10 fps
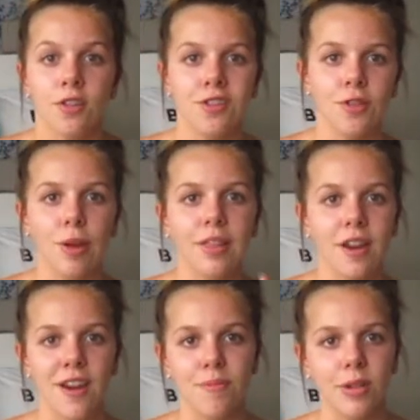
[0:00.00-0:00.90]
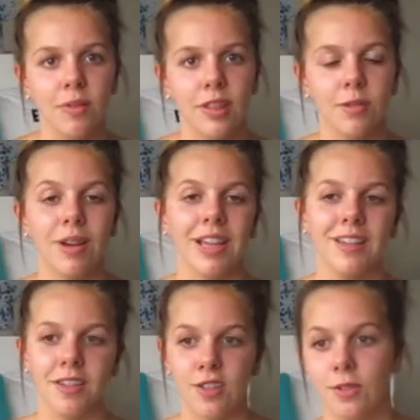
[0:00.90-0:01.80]
to do my therapy with him. I can
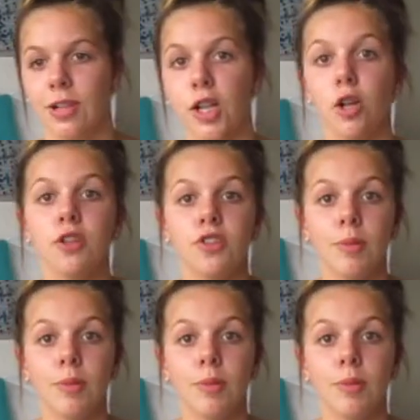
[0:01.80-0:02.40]
just do it close